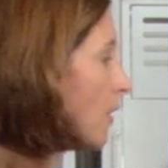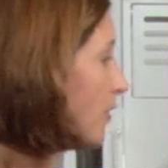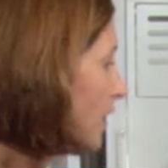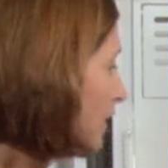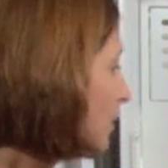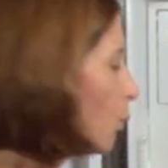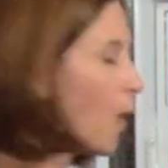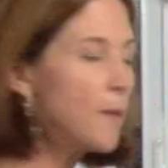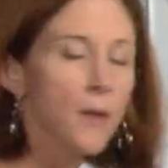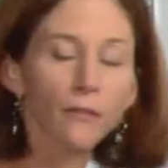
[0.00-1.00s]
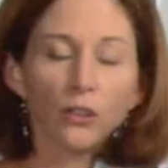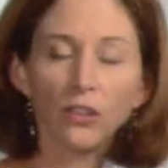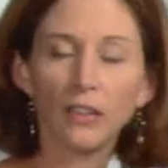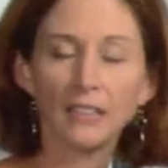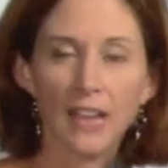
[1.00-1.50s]
Then wipe
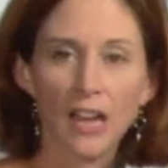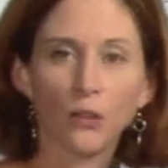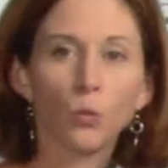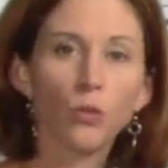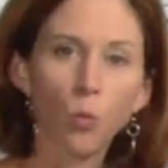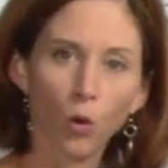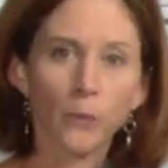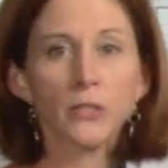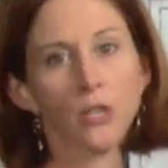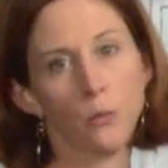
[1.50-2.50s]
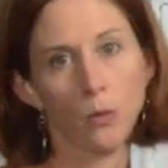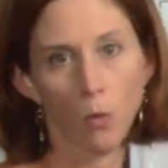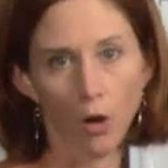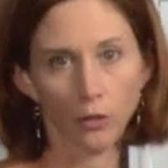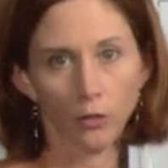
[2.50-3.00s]
everything down with warm soapy
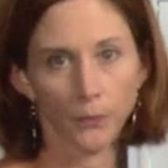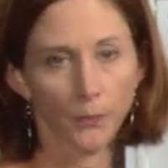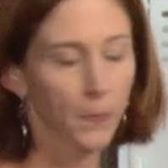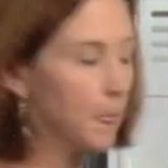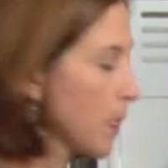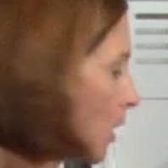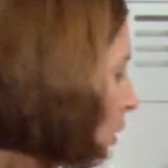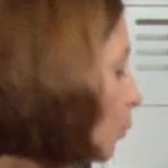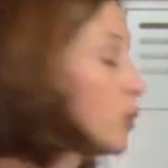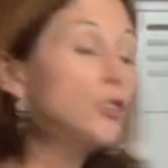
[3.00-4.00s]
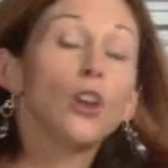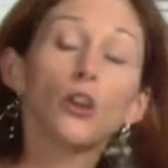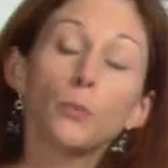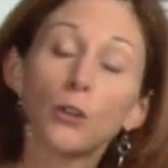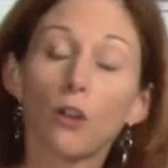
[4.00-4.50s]
water. When you go
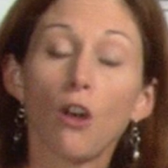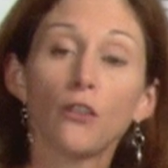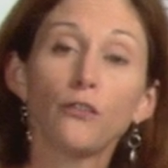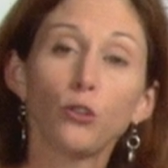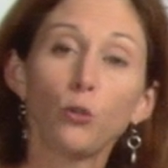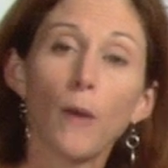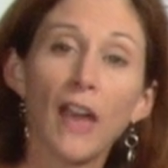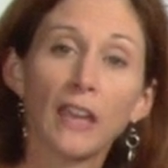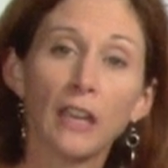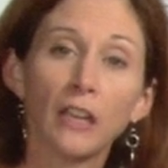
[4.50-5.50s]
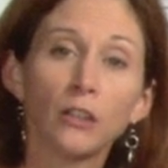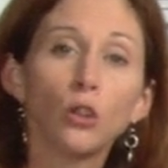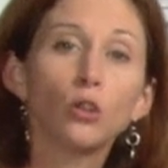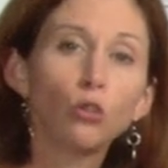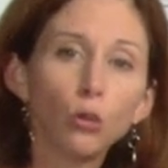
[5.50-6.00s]
to put all the food back in,
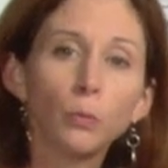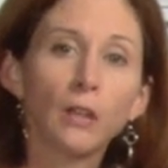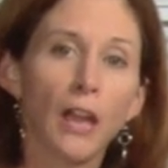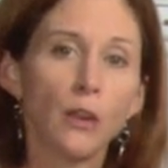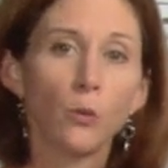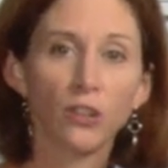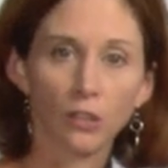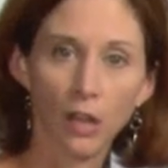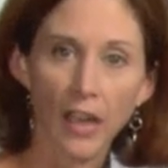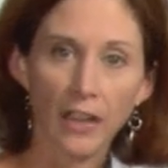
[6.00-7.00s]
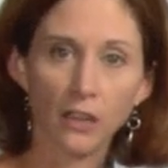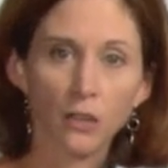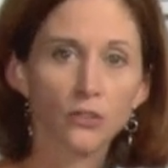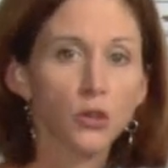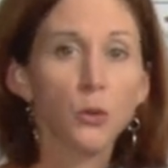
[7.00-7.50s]
group like with like,
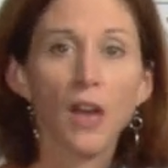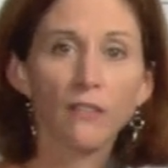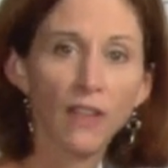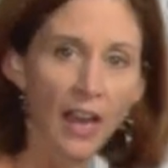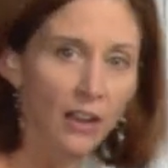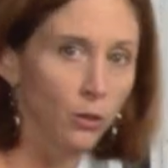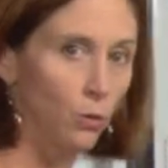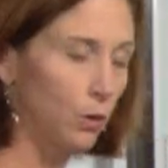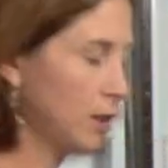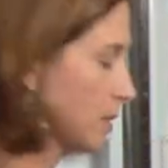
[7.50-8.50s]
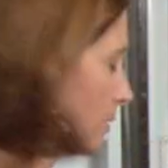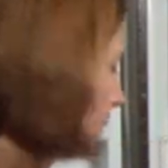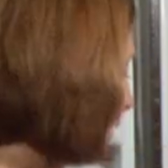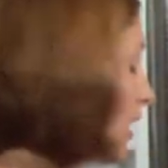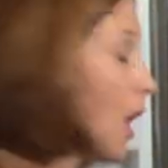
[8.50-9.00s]
so you have categories
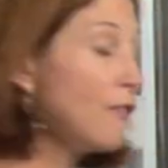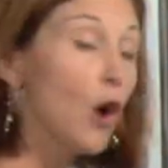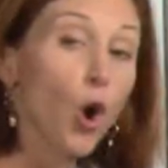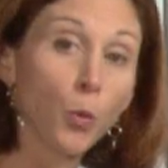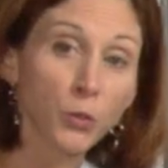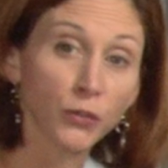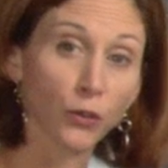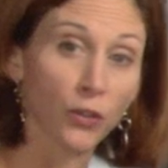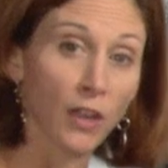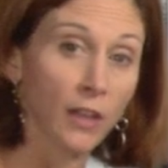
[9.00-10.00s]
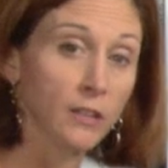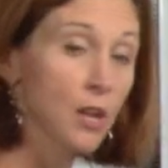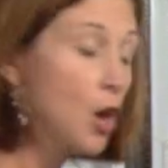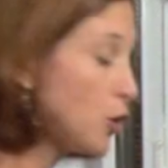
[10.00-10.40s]
and have homes for things.